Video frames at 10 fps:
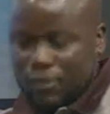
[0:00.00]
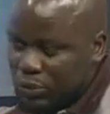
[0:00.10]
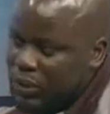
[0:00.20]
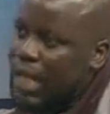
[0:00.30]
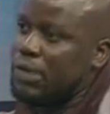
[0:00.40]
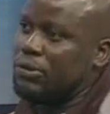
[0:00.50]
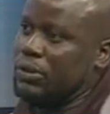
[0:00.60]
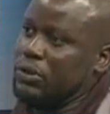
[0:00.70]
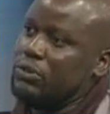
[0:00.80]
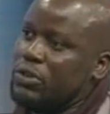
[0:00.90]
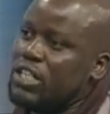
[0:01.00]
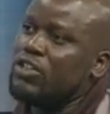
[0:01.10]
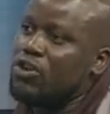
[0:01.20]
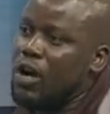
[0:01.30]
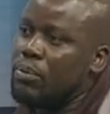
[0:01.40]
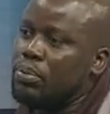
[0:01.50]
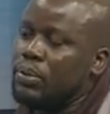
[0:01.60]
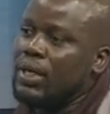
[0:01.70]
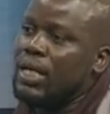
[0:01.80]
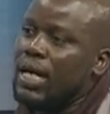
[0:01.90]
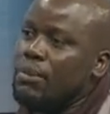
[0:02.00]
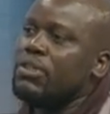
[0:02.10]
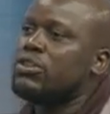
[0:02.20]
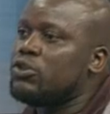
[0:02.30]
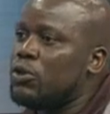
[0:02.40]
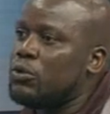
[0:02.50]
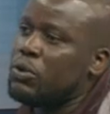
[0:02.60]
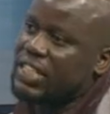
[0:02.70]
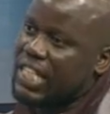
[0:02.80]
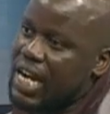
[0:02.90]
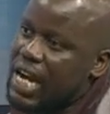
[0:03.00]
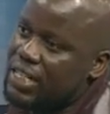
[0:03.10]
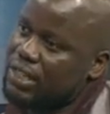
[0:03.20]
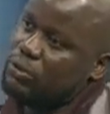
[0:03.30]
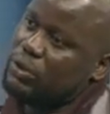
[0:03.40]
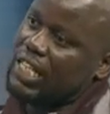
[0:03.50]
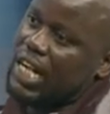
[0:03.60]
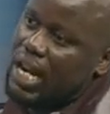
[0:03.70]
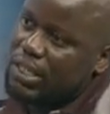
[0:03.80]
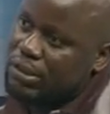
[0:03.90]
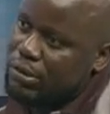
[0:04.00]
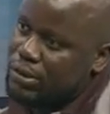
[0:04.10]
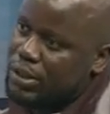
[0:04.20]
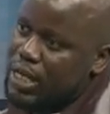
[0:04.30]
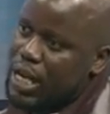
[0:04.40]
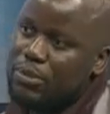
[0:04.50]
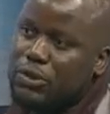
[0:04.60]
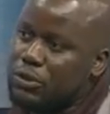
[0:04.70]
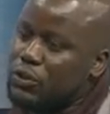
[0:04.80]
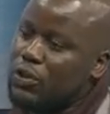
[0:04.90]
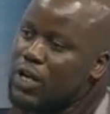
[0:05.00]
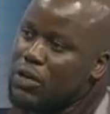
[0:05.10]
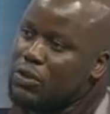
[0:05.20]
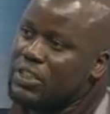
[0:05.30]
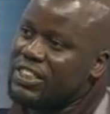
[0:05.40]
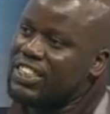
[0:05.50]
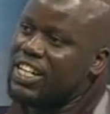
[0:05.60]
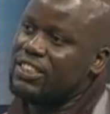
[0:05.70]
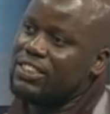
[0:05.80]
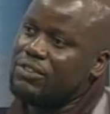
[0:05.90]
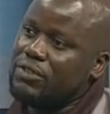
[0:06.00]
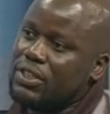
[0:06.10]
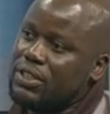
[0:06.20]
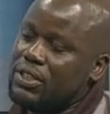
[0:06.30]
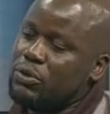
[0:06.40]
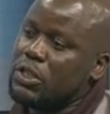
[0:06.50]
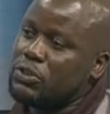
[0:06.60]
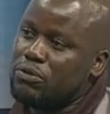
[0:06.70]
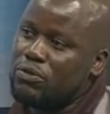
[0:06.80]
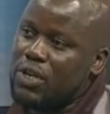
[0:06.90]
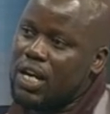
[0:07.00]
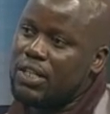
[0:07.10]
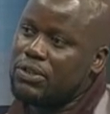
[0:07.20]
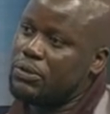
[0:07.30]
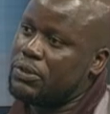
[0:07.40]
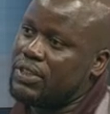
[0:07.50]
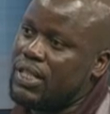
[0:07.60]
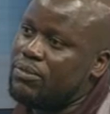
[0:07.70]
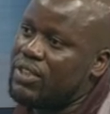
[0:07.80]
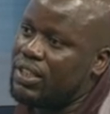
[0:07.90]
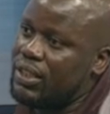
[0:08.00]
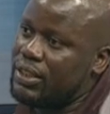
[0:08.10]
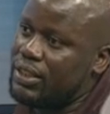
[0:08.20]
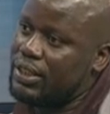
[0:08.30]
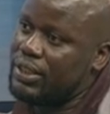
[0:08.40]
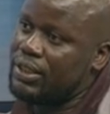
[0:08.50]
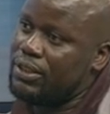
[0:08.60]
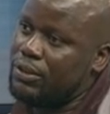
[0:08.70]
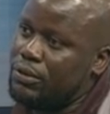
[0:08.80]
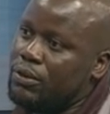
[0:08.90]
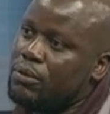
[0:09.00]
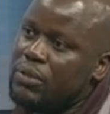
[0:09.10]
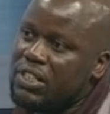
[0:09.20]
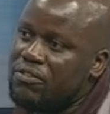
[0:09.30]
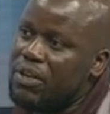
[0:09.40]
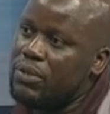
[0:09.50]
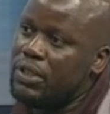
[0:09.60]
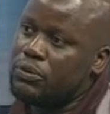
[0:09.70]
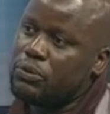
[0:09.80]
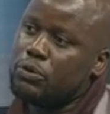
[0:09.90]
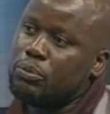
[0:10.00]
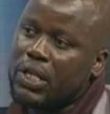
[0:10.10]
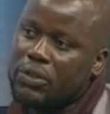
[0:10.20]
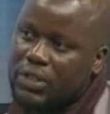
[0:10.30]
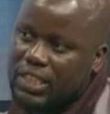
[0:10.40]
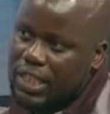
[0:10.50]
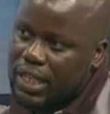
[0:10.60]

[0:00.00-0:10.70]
From childhood. You know, they grow up being told what they can and what they can't do. I mean, not so long ago in this country, even education for girls was something that, many families would not prioritize.